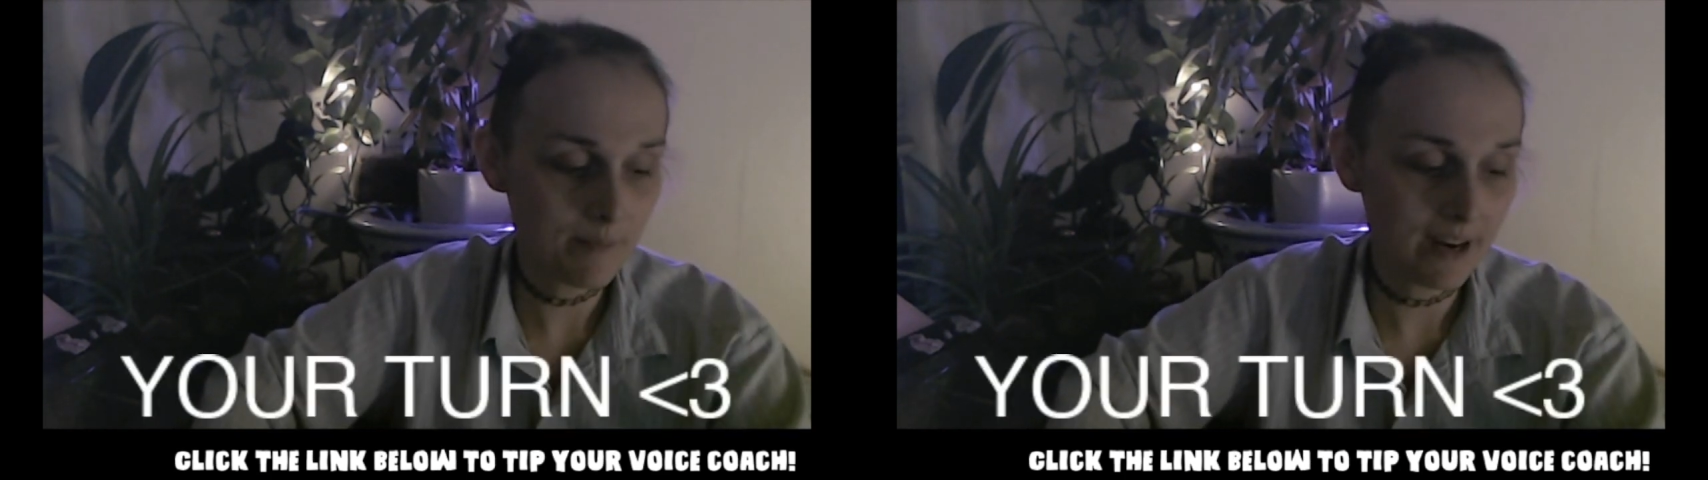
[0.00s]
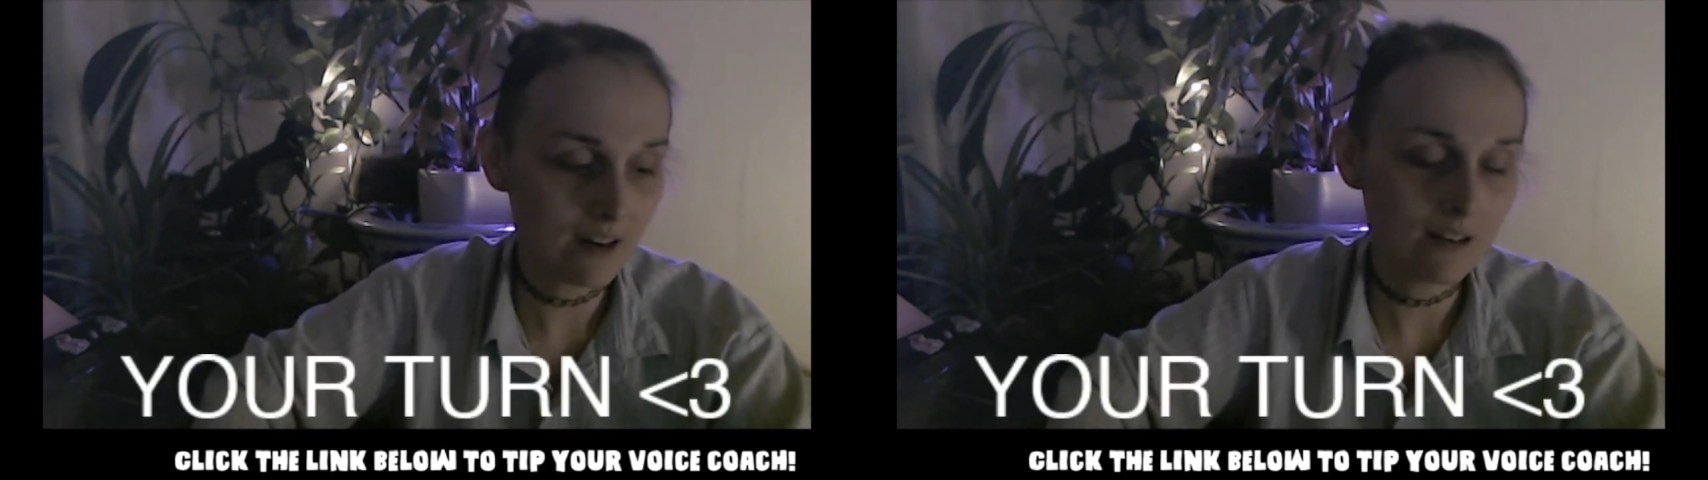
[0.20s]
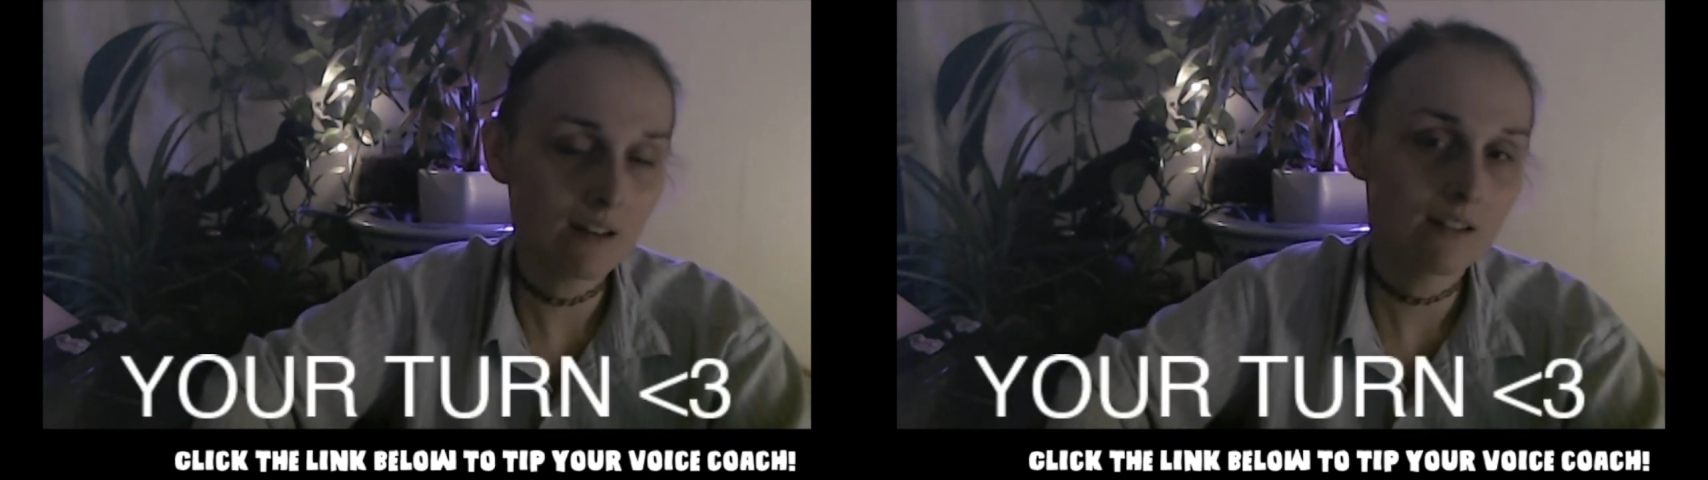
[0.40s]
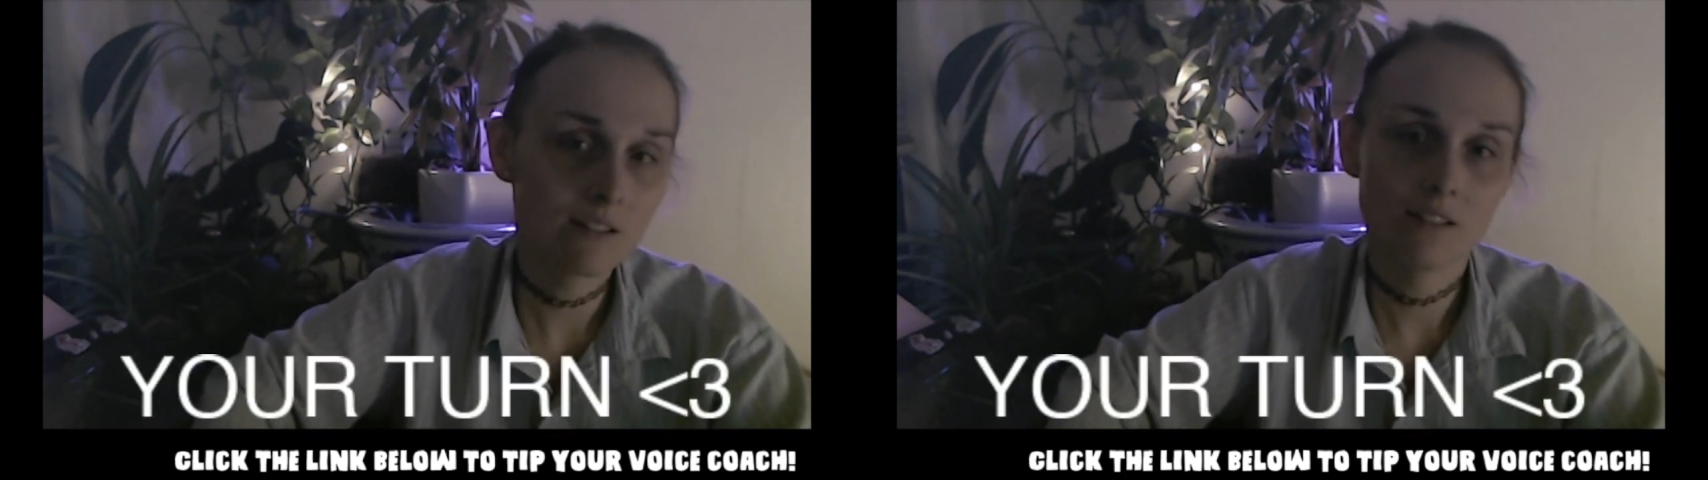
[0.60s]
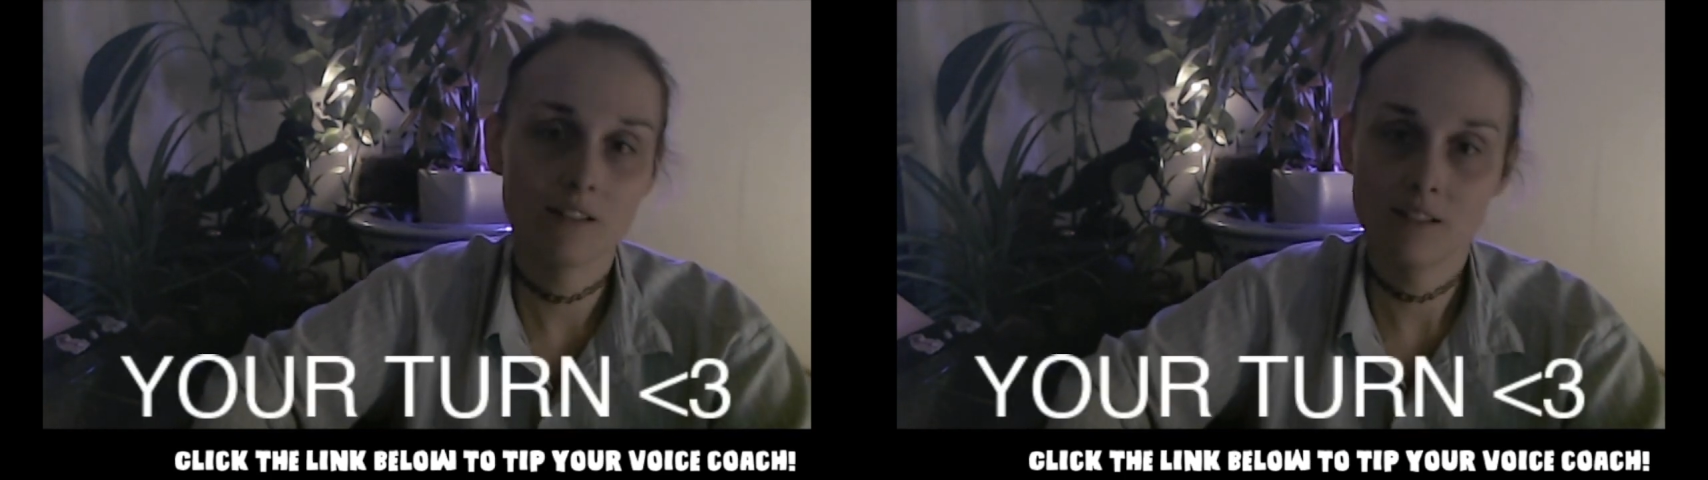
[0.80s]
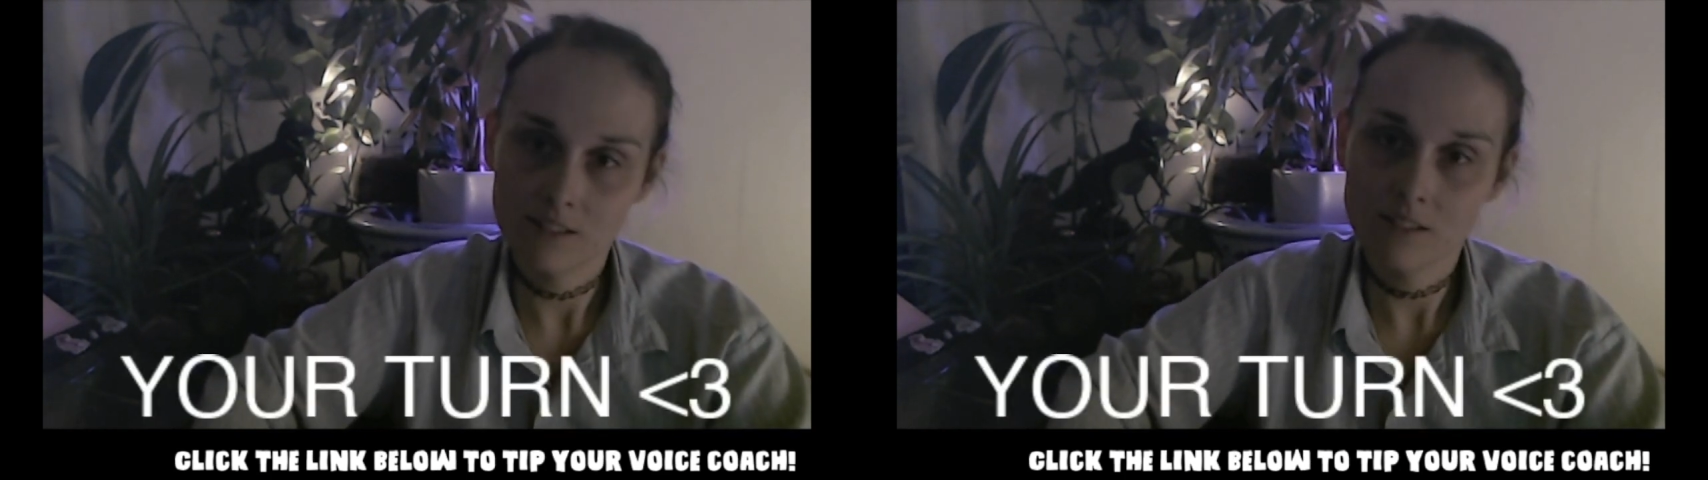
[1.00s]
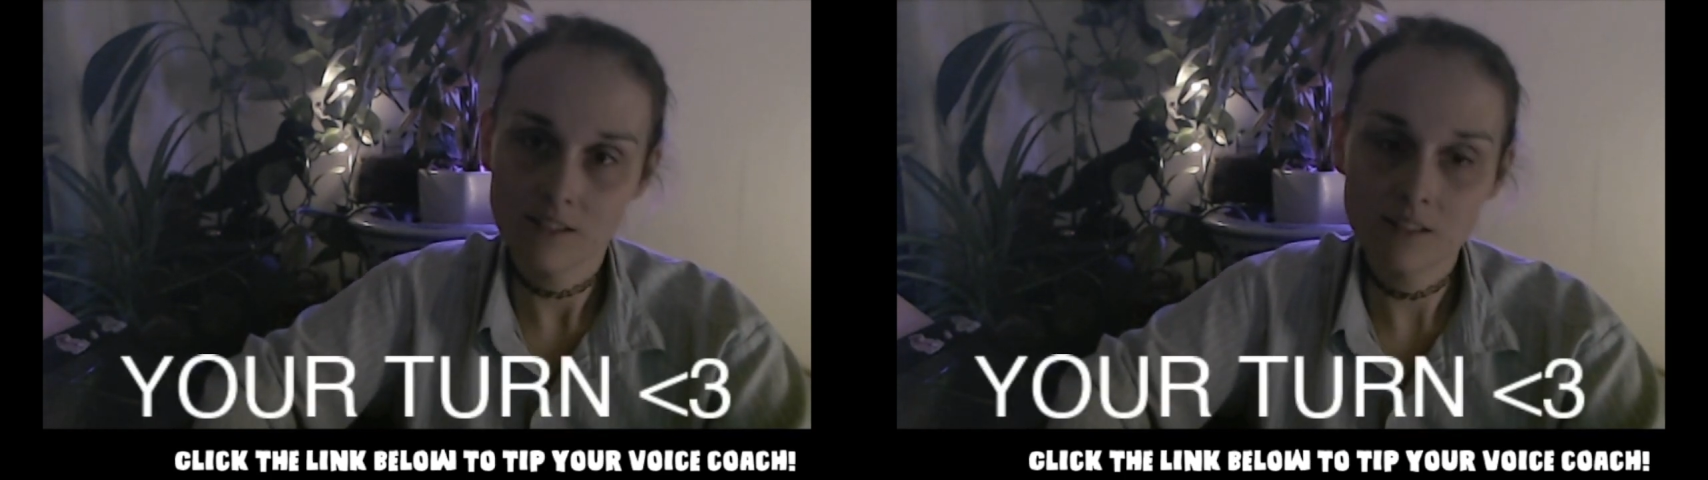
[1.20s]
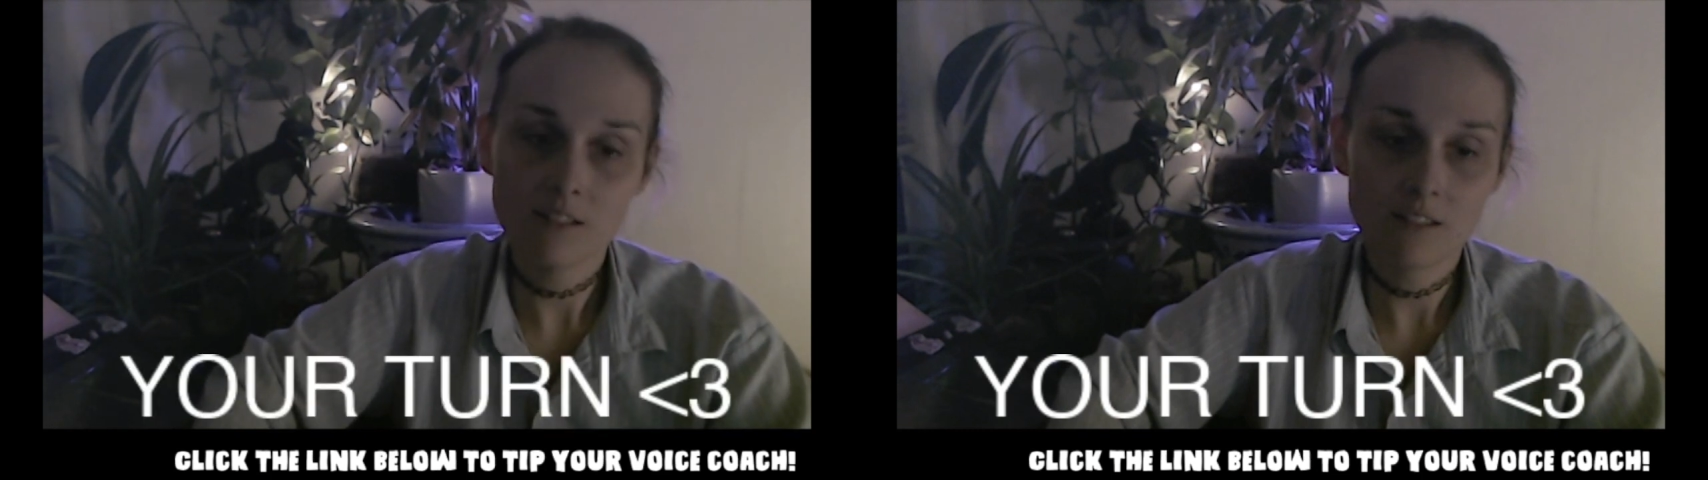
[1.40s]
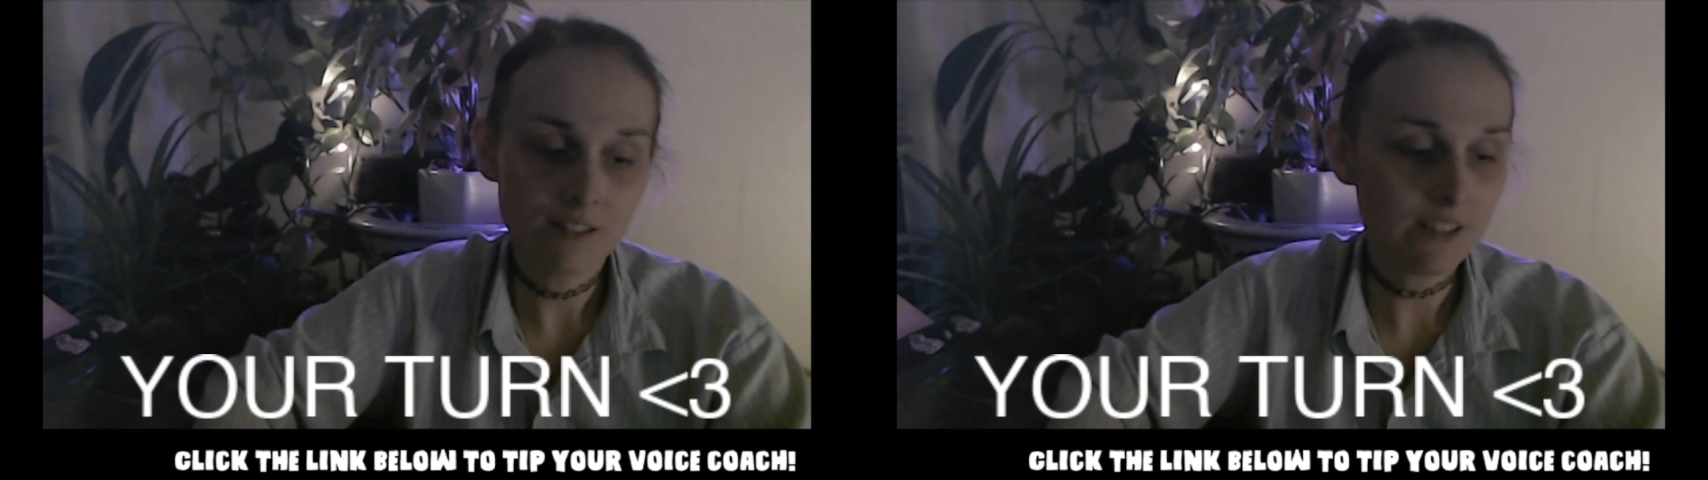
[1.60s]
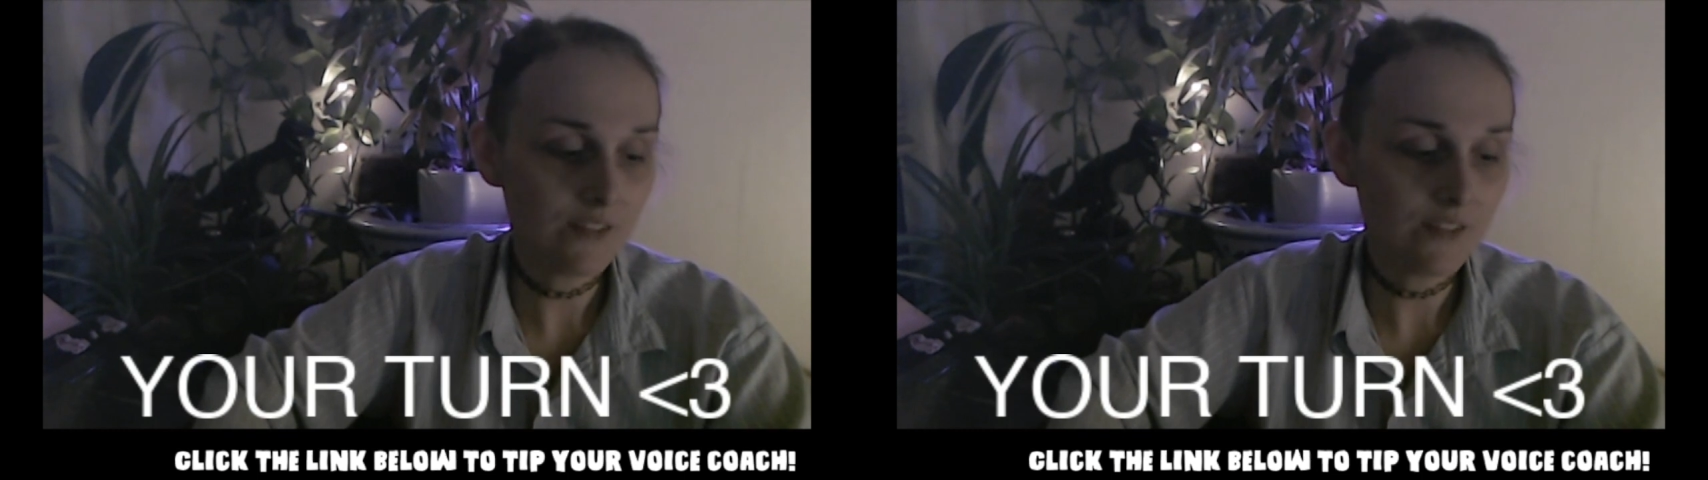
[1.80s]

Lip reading: air. Do